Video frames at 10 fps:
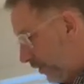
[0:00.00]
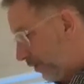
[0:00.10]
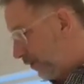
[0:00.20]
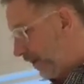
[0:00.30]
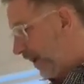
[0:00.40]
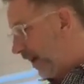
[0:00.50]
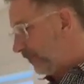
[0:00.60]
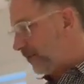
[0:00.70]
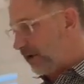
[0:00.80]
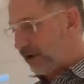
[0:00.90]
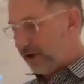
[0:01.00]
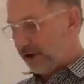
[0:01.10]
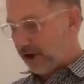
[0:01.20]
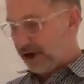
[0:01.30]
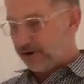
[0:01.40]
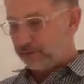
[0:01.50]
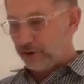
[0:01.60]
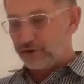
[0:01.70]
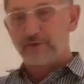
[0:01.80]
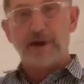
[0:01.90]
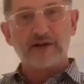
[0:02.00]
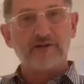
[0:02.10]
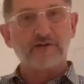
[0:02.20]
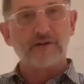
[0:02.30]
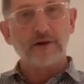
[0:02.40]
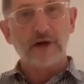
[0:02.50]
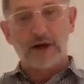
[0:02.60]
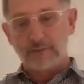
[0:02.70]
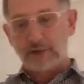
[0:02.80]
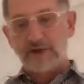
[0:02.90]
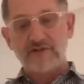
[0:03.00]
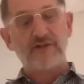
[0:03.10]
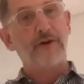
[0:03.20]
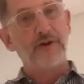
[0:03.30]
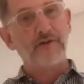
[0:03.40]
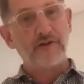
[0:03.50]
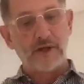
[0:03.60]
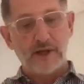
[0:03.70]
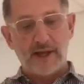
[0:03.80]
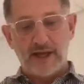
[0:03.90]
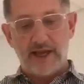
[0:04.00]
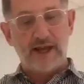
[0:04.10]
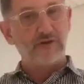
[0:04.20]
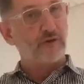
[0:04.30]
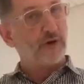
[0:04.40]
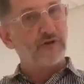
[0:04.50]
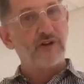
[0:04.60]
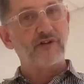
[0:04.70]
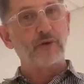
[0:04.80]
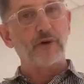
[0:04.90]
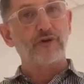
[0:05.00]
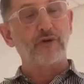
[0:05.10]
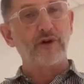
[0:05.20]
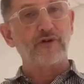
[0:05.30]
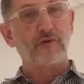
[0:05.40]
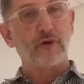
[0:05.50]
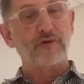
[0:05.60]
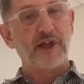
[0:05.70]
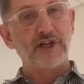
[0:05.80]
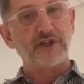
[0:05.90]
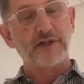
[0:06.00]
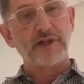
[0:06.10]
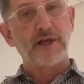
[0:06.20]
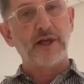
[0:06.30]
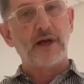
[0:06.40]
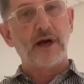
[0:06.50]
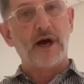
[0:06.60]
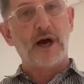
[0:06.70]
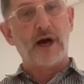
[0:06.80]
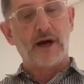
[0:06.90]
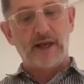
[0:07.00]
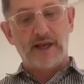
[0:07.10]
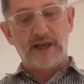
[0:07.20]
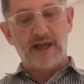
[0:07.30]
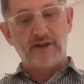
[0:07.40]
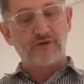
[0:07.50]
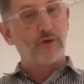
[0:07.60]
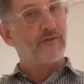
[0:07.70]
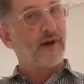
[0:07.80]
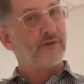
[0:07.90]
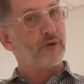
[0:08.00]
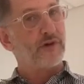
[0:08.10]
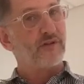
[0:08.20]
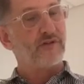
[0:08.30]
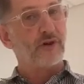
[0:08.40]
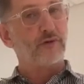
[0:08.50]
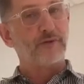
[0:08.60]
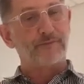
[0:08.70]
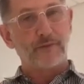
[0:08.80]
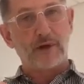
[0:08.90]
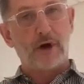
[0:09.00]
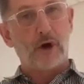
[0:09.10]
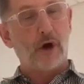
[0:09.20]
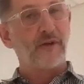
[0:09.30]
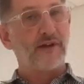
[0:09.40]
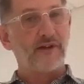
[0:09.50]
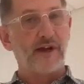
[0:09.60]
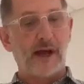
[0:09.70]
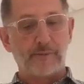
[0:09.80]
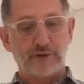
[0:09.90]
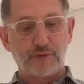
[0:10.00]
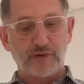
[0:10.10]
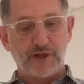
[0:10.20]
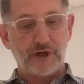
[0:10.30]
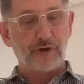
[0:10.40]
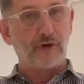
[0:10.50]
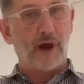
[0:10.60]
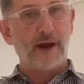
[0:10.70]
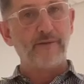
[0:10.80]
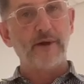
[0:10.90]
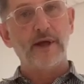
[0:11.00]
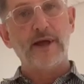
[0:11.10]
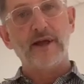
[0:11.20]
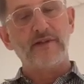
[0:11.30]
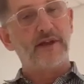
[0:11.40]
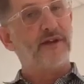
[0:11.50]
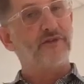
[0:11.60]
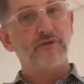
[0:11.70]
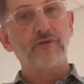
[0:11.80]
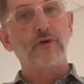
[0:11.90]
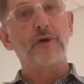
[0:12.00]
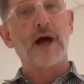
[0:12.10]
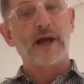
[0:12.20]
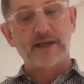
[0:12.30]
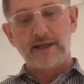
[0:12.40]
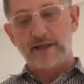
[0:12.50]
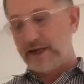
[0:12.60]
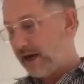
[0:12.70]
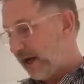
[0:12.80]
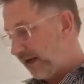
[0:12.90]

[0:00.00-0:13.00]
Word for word: Uh, we have uh, the Prospex uh, Plus series, has 361 degrees of rotation. Uh, it has 45 degrees of tilt. all that's accomplished with a gear drive that gives you full locking and hot